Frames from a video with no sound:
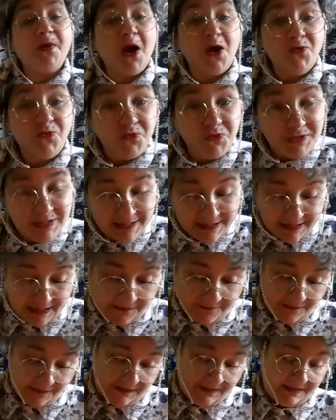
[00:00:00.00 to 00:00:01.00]
pounds
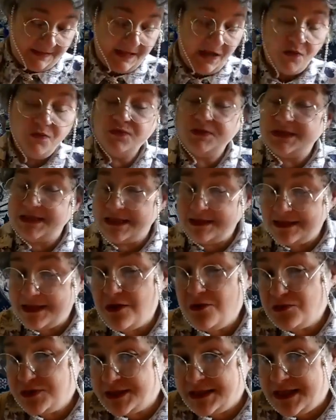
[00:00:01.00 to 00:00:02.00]
even. That'll save,
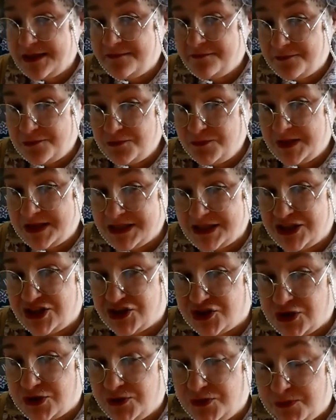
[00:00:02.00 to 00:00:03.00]
that'll save old
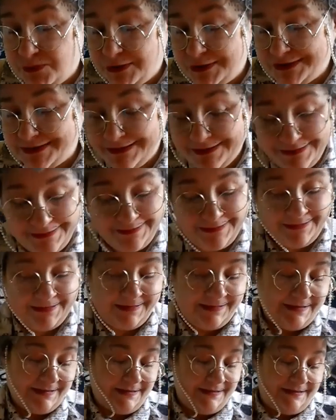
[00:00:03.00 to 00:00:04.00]
Mrs Doubtwater,
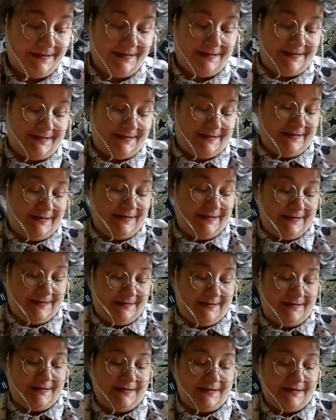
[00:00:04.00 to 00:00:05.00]
you see.
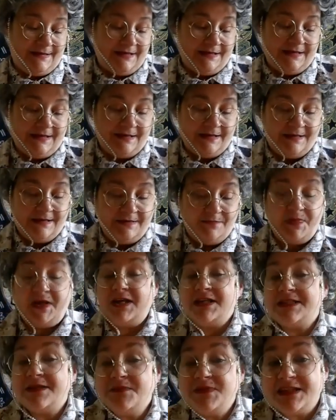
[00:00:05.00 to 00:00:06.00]

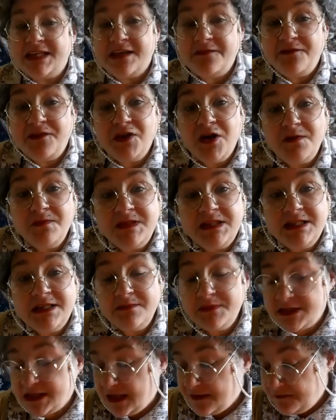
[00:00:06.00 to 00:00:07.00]
Because I'm saving up, dear,
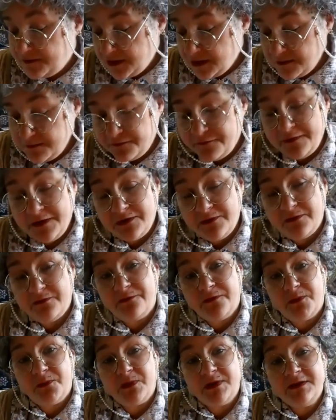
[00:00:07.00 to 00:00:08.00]
I'm saving up for,
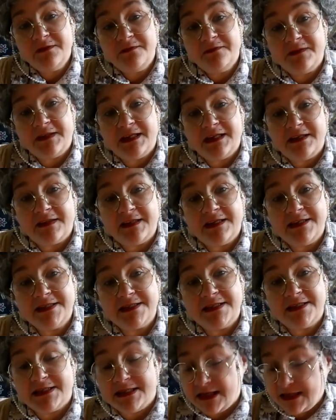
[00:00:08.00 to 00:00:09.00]
for one of the things
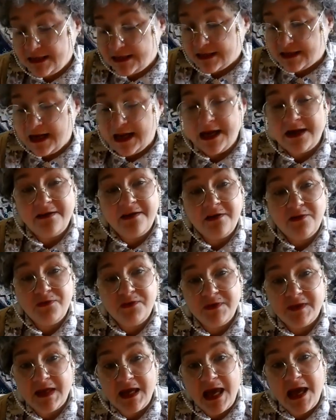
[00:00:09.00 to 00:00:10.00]
that take your hair
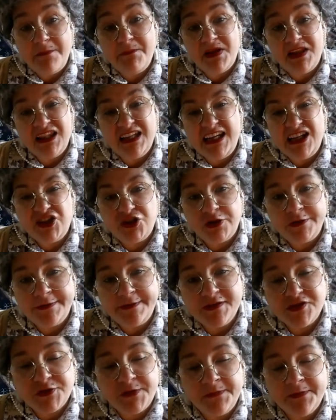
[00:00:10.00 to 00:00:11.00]
out, the epilator
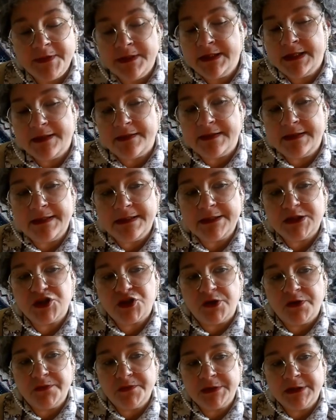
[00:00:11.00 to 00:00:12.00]
or something, I think it's
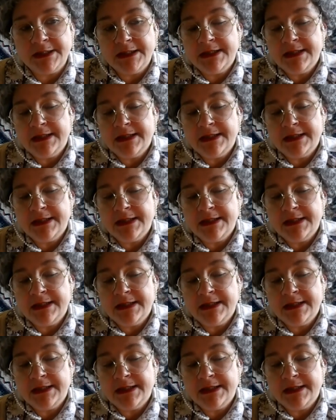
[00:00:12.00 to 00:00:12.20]
called.